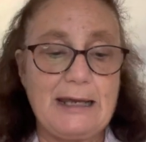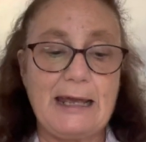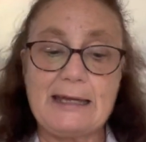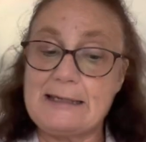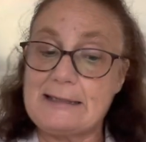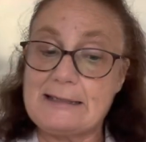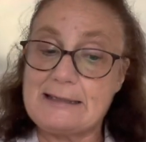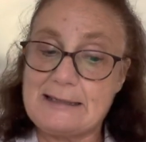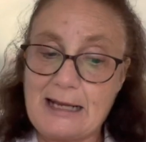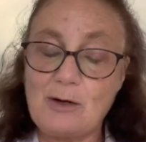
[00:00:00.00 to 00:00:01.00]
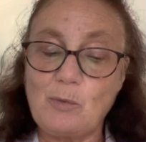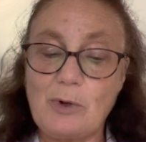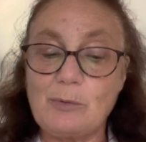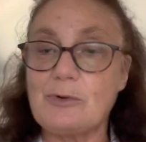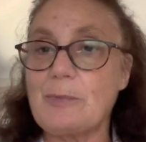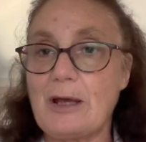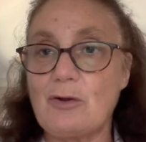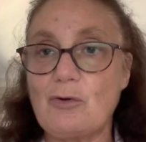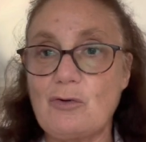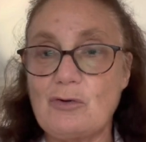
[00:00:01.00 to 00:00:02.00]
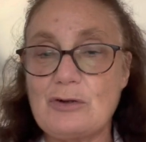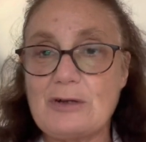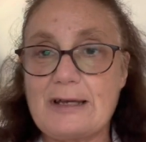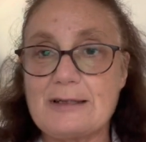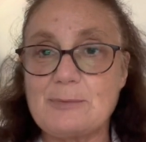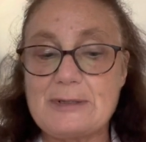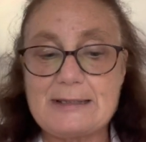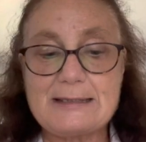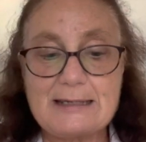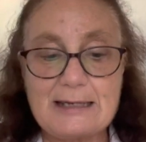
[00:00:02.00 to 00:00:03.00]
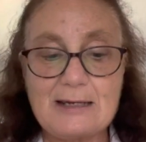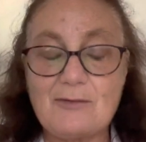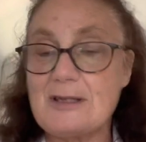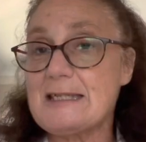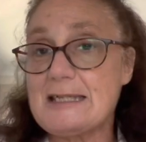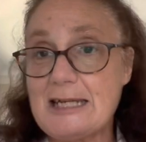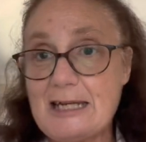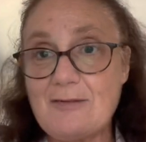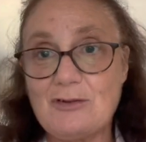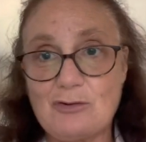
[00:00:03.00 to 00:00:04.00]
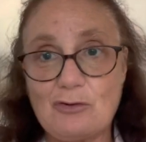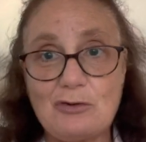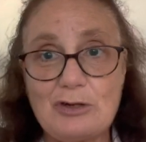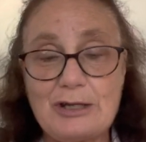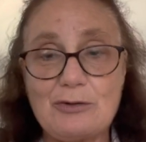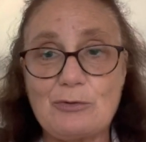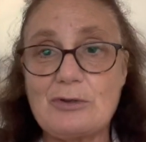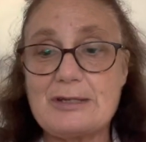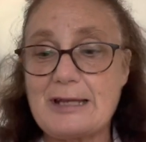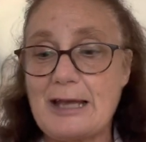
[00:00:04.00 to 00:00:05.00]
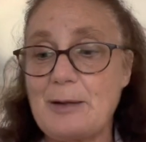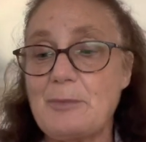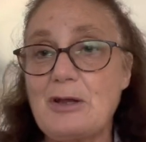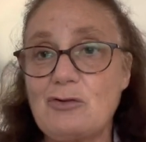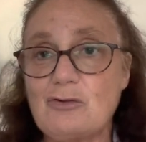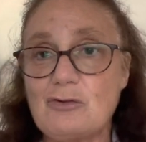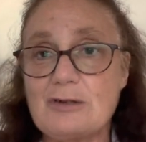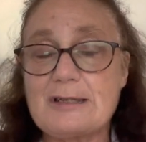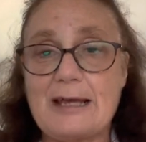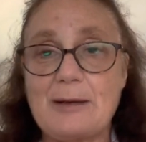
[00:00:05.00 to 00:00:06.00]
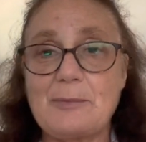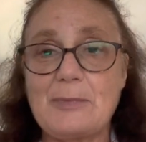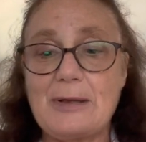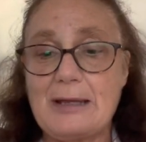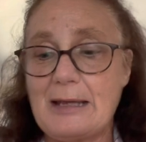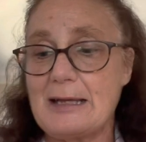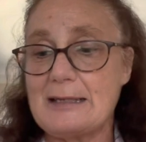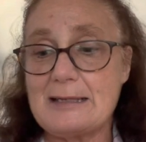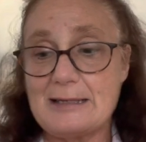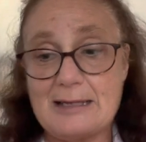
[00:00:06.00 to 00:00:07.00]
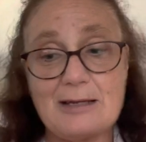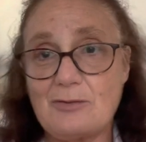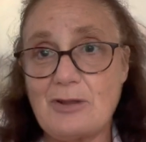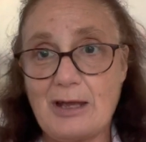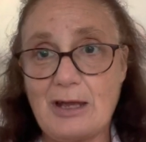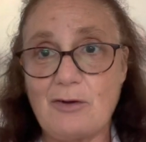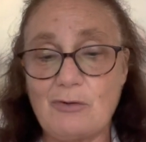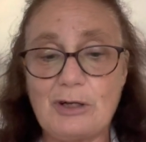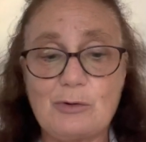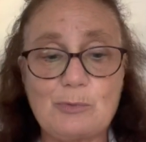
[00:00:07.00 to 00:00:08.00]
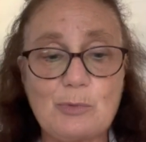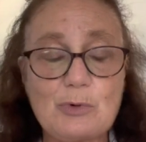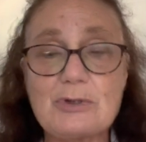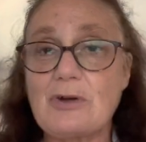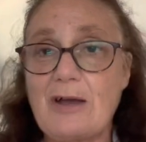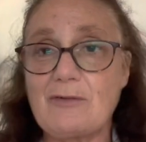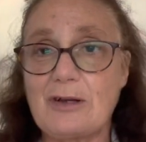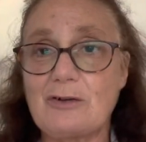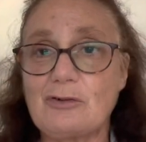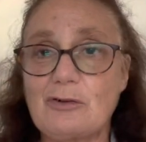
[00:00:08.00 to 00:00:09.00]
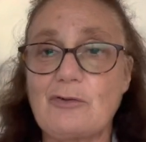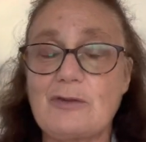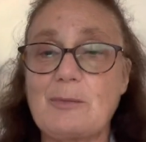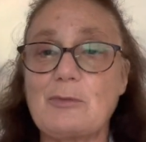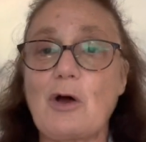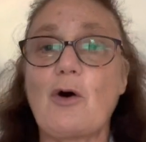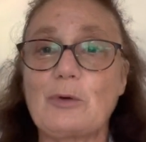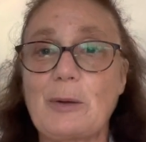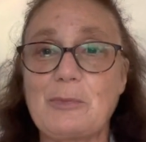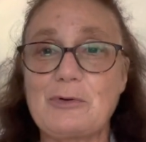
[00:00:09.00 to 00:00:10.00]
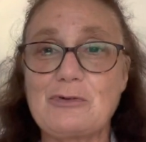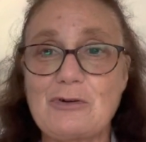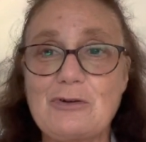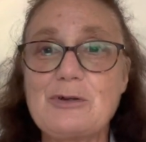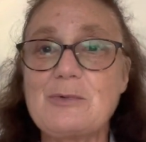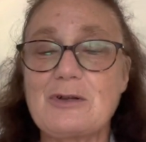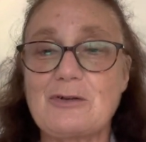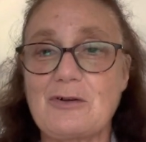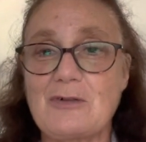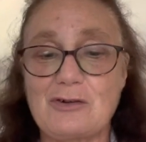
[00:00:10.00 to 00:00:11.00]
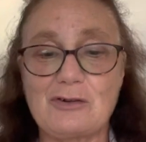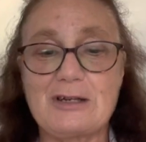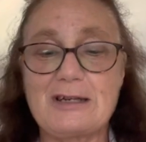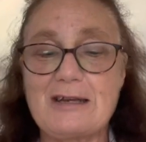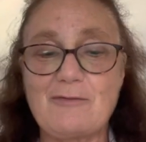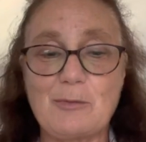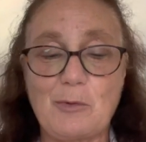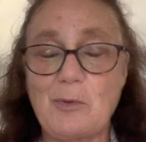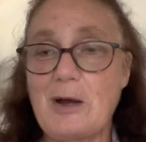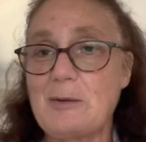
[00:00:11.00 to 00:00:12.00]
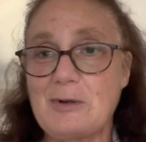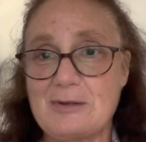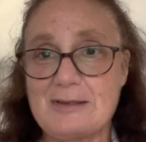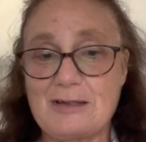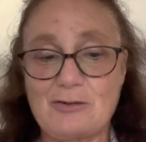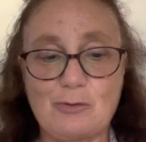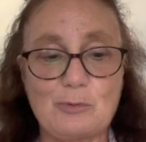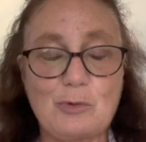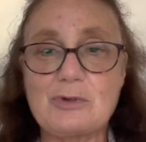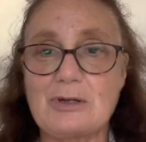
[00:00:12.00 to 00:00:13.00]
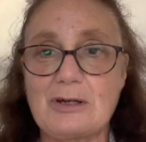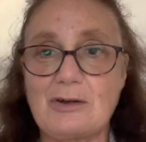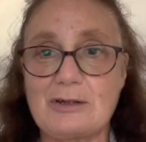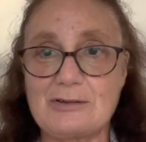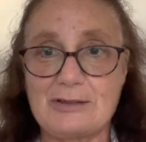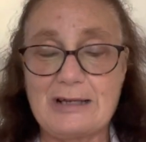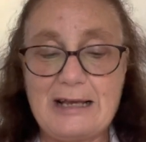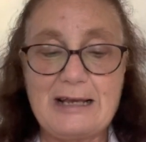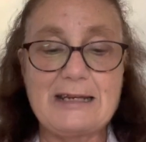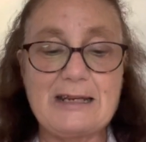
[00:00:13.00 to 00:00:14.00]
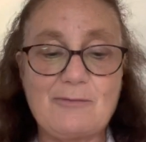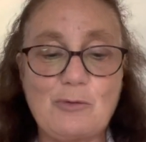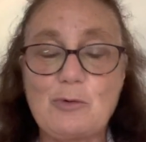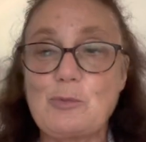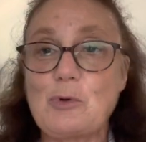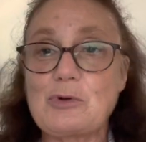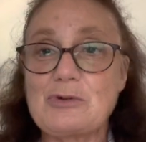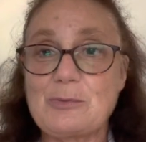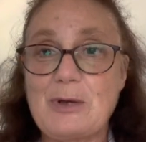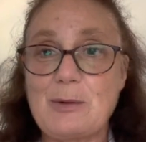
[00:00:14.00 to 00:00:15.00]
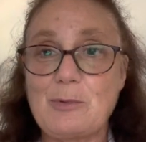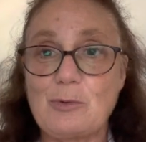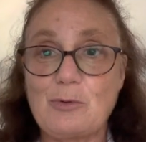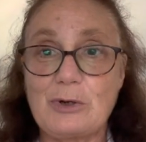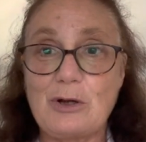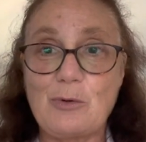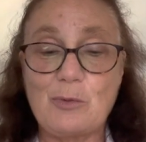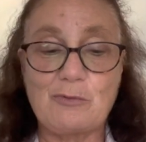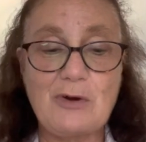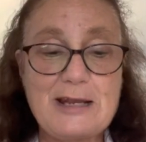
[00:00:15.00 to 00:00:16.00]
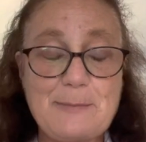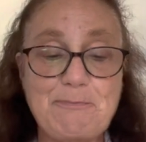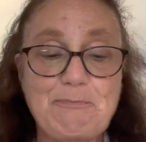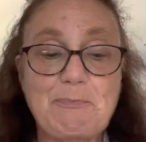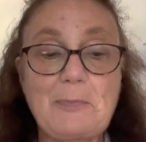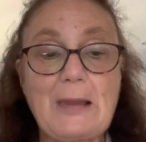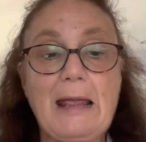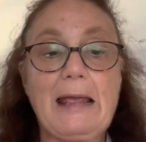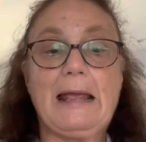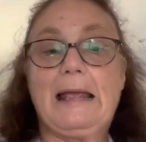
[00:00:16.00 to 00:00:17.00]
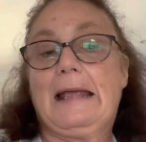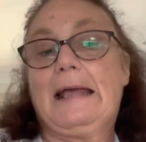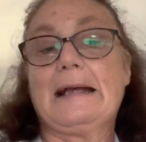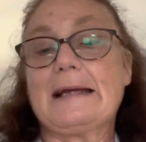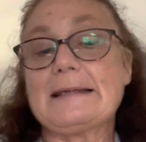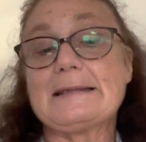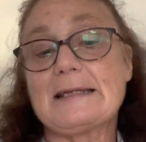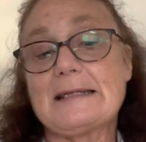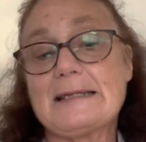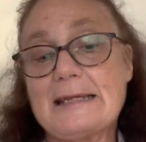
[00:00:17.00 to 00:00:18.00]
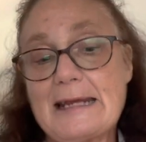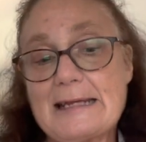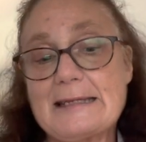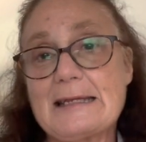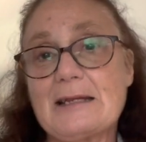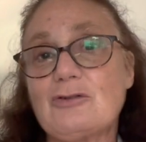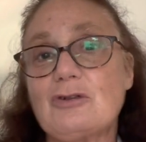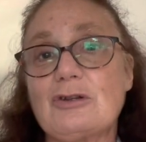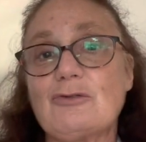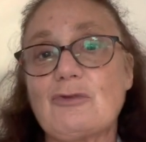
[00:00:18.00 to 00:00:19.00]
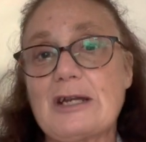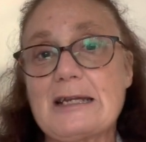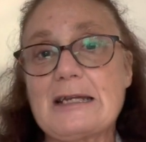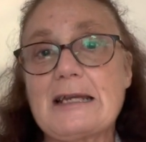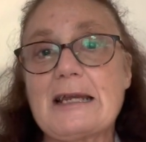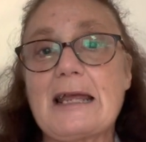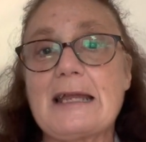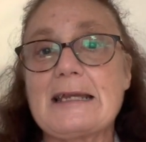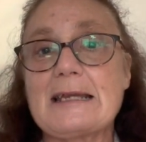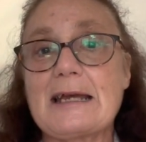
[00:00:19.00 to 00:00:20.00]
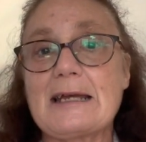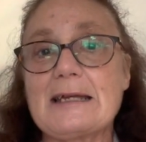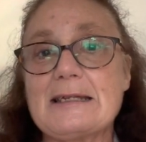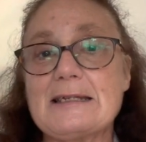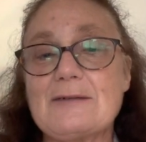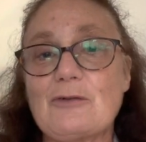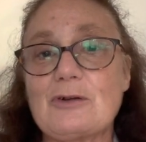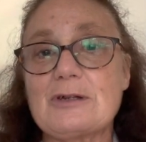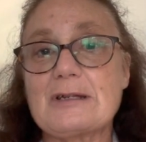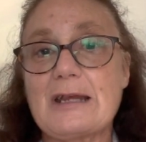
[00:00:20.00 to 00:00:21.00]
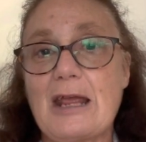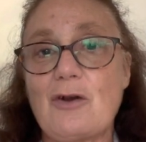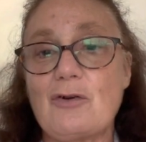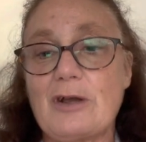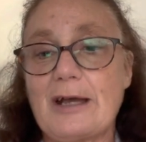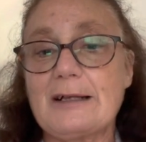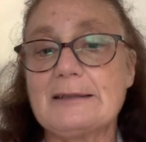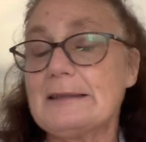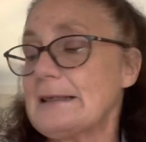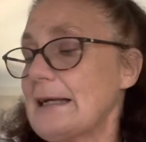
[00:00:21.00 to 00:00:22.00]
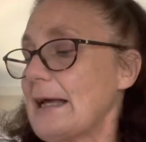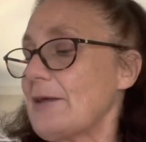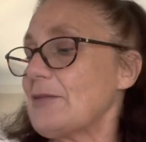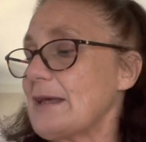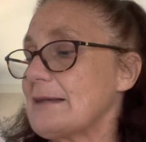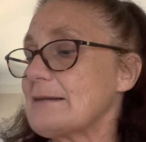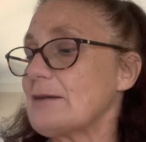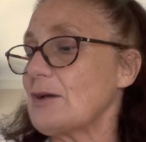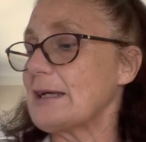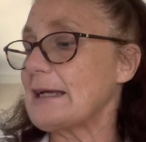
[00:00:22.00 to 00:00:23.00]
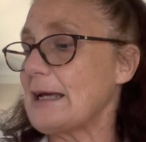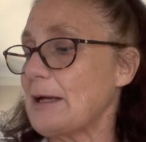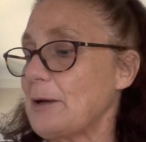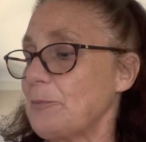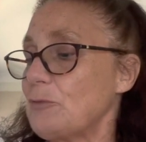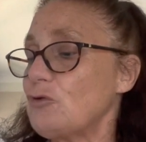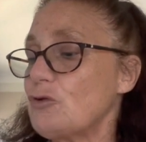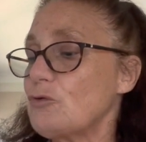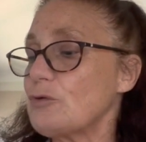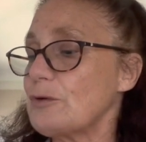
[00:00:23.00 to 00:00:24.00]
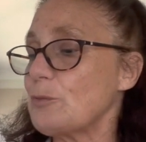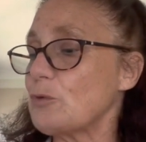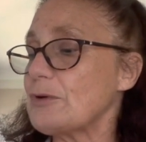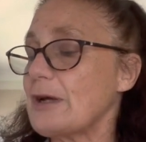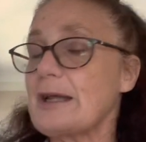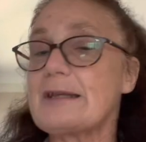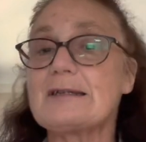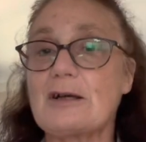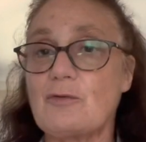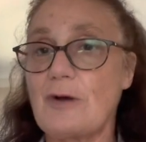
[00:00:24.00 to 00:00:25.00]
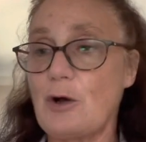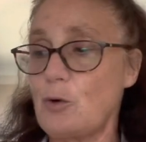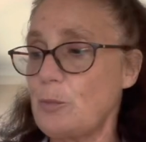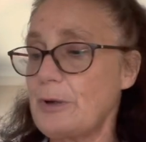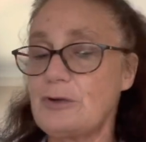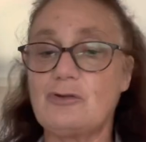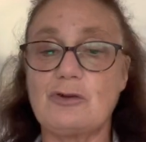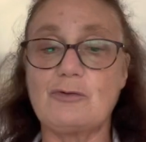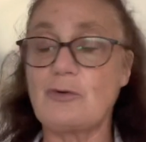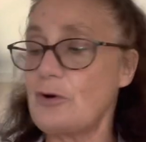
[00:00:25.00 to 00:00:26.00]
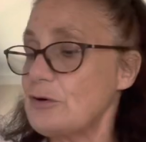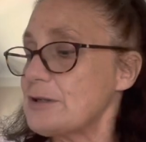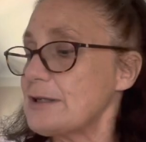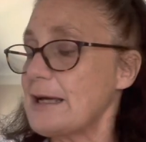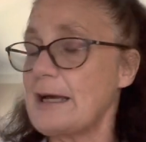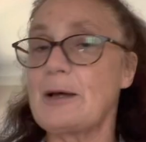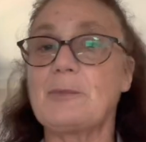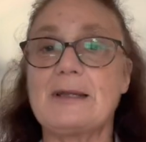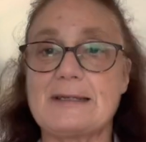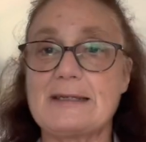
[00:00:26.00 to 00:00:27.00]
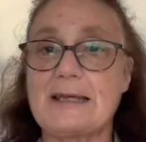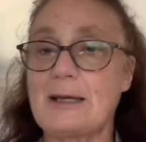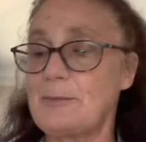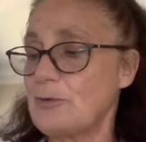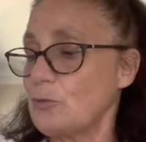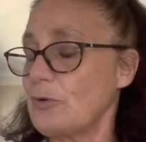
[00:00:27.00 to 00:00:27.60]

And the second one was about her and her husband, Steve, and Steve's journey through the same issues. And they are really good books. I haven't actually got them to hold up and show you because I've actually given them away because they're such good books. I like to give good books to people who I know will read them. Okay, so the next thing she's written, and a different area, are things like children's books that are self-help, and she wrote in the same sort